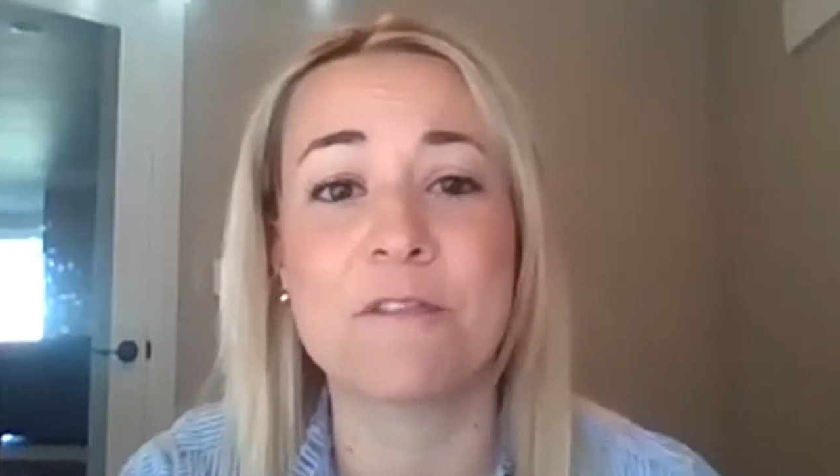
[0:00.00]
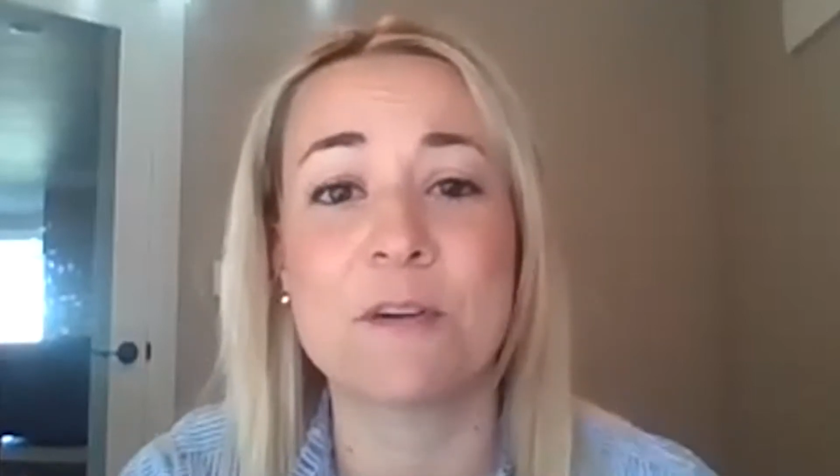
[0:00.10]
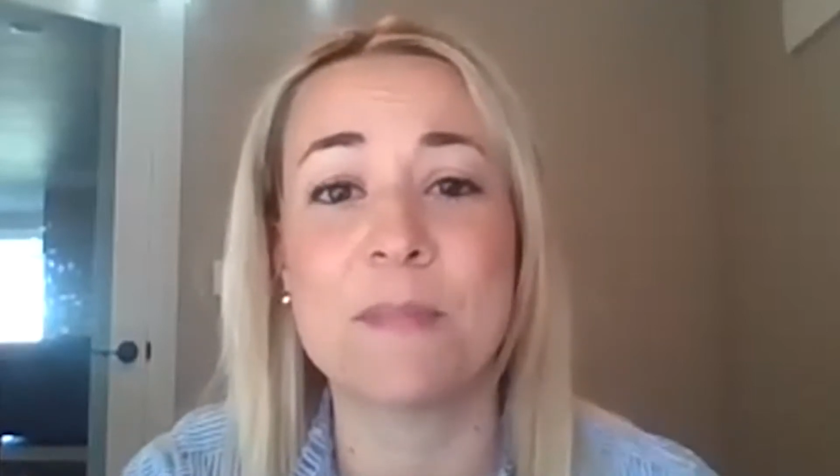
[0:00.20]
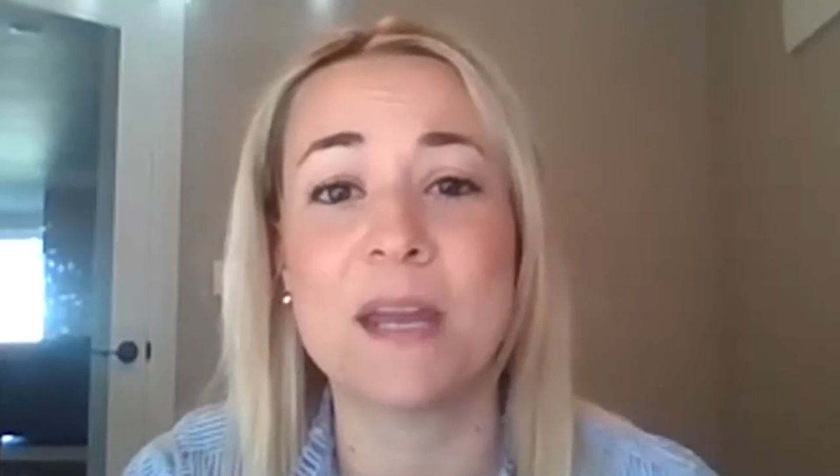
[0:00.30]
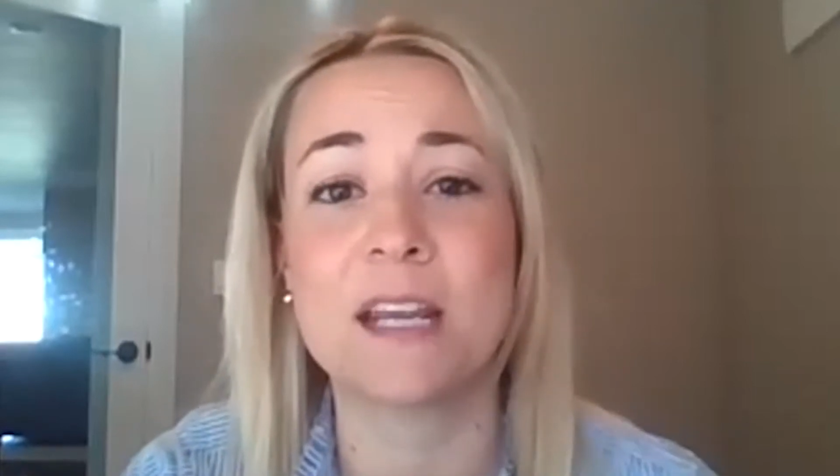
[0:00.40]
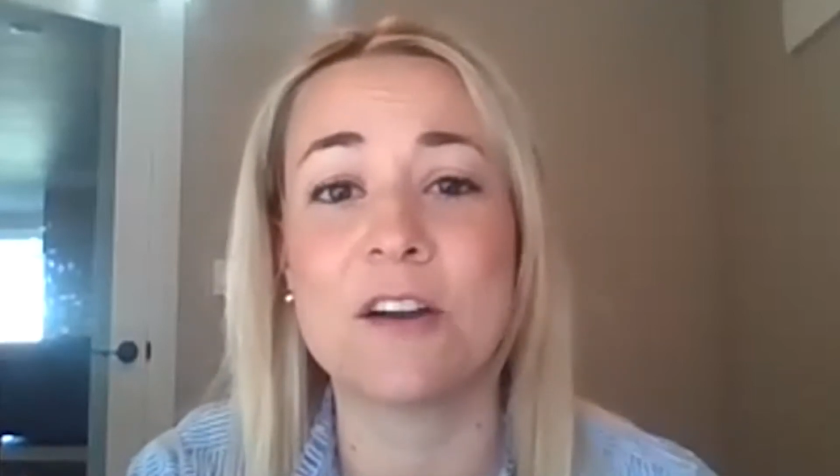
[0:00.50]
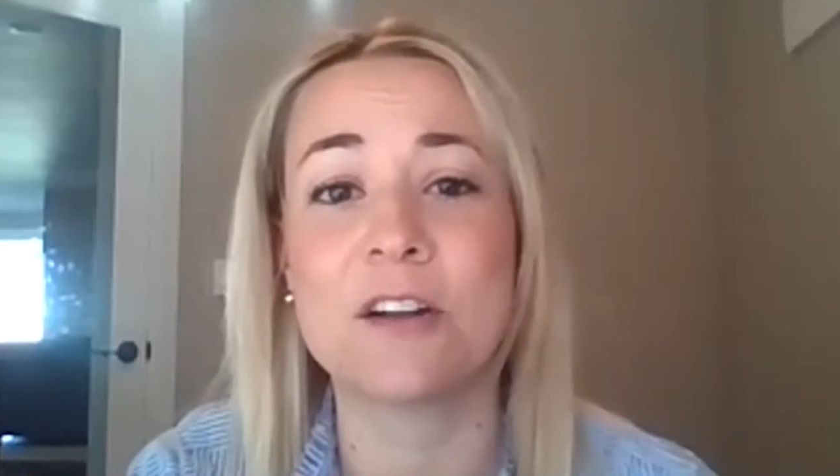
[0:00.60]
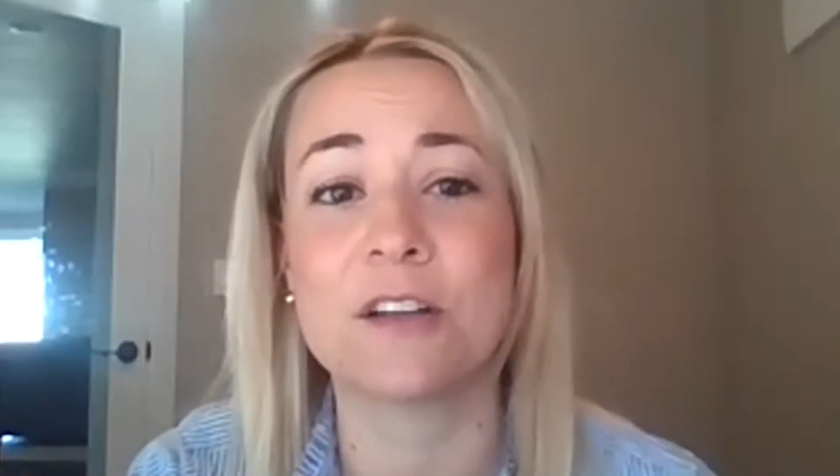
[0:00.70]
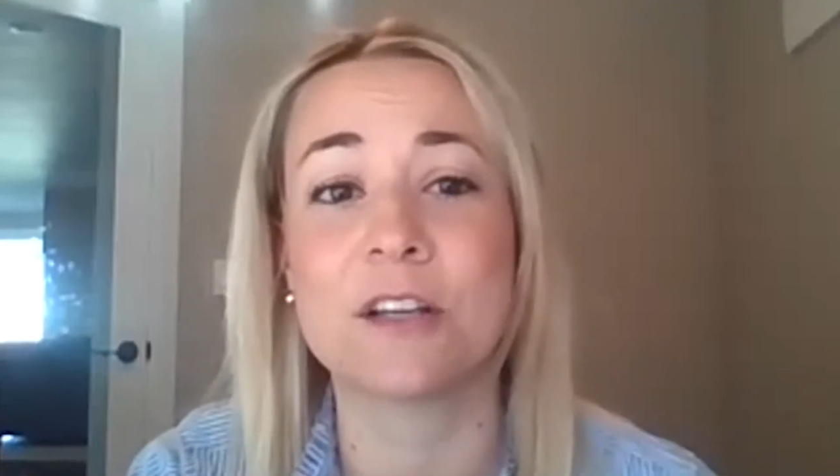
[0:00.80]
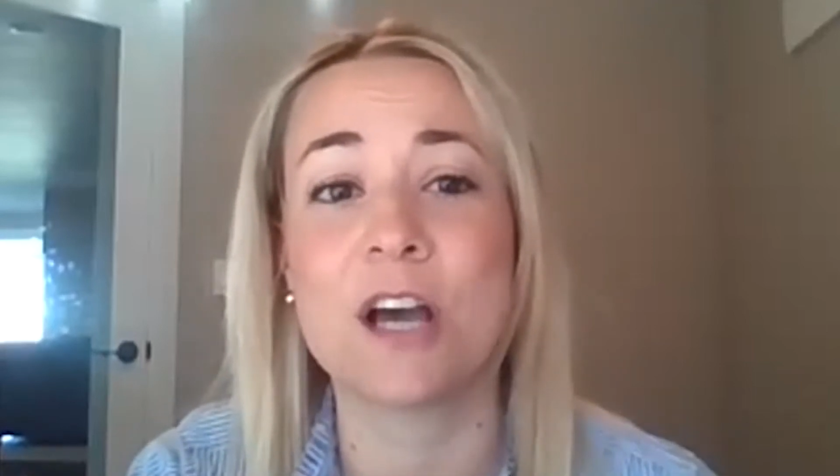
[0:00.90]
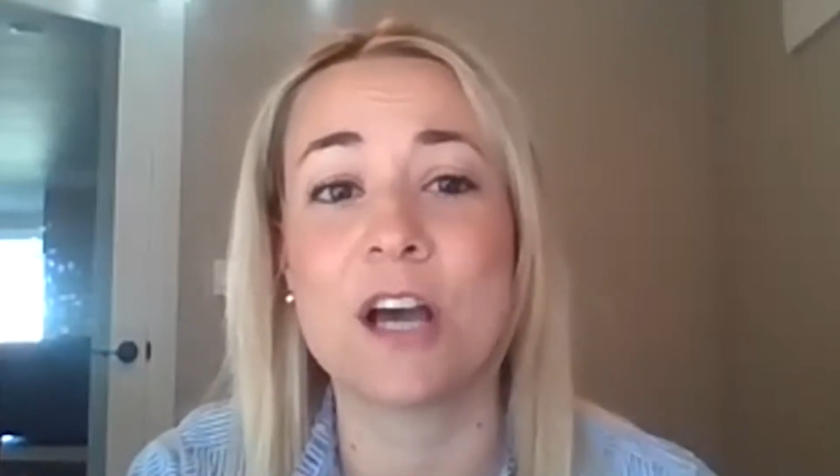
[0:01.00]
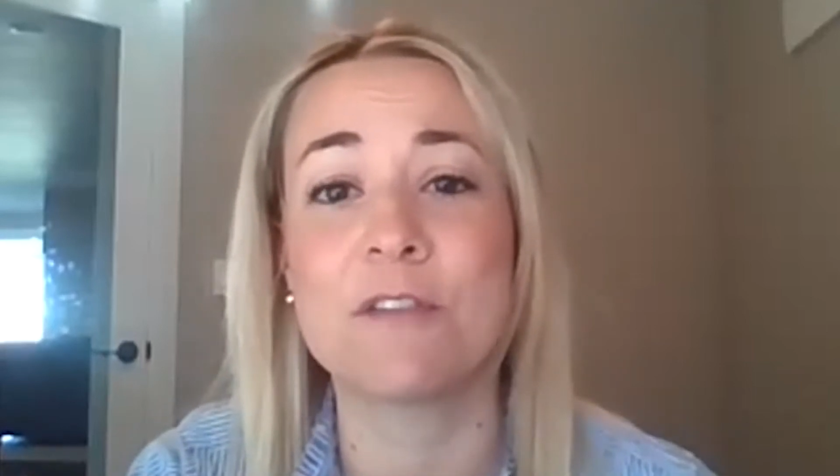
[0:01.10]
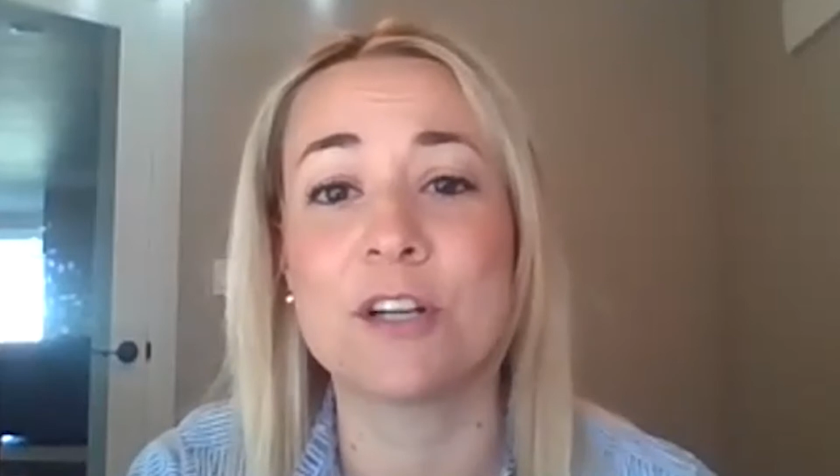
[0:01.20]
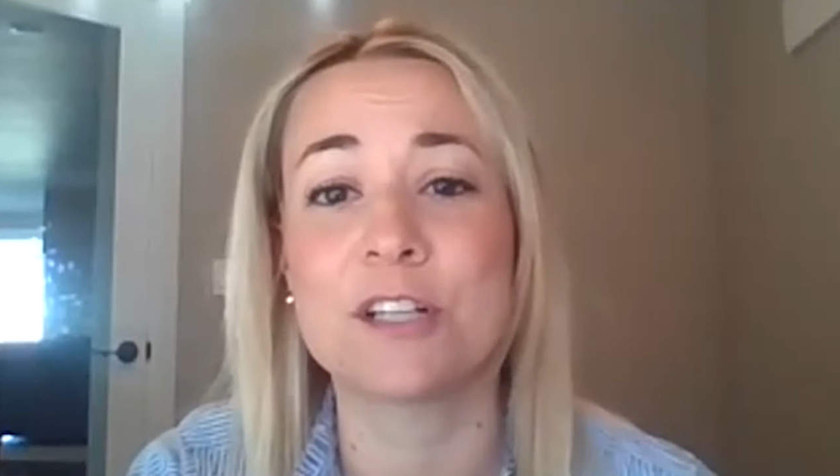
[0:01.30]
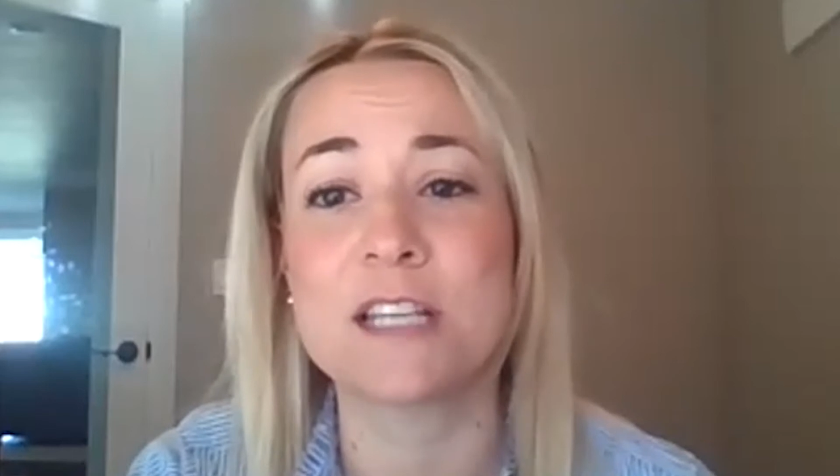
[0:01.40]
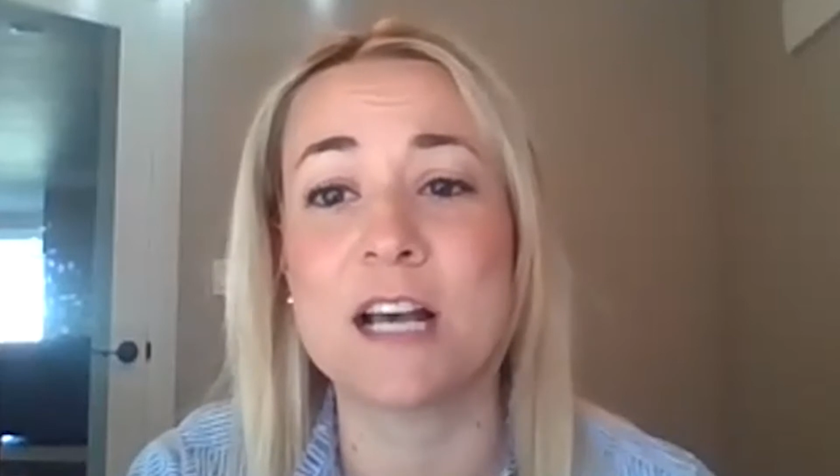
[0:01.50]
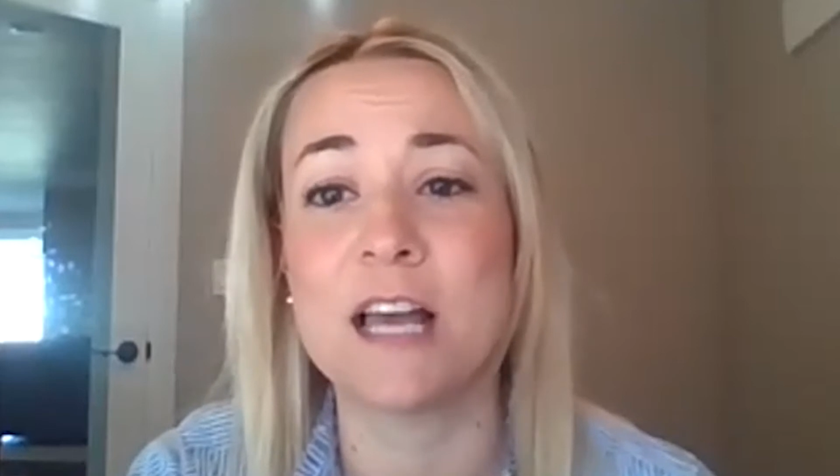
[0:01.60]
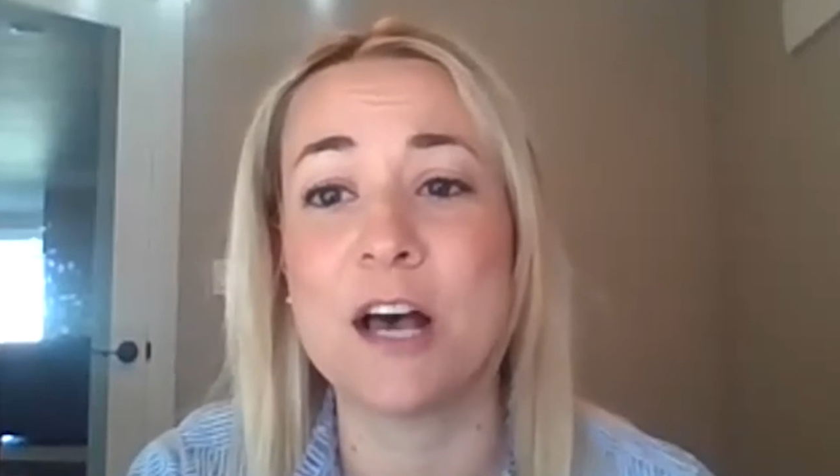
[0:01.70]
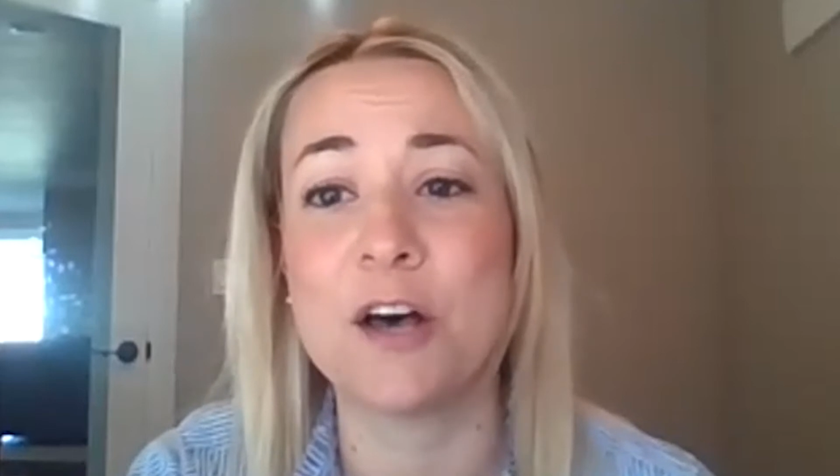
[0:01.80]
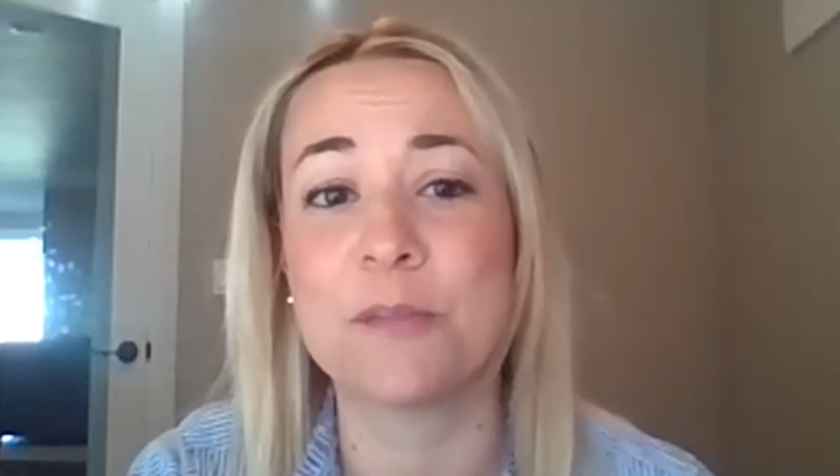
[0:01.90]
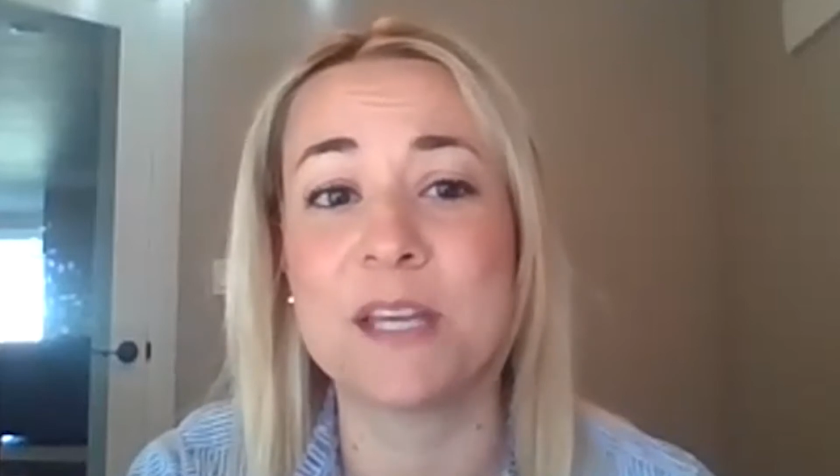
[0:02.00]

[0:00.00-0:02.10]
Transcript: for Medicare to cover telehealth,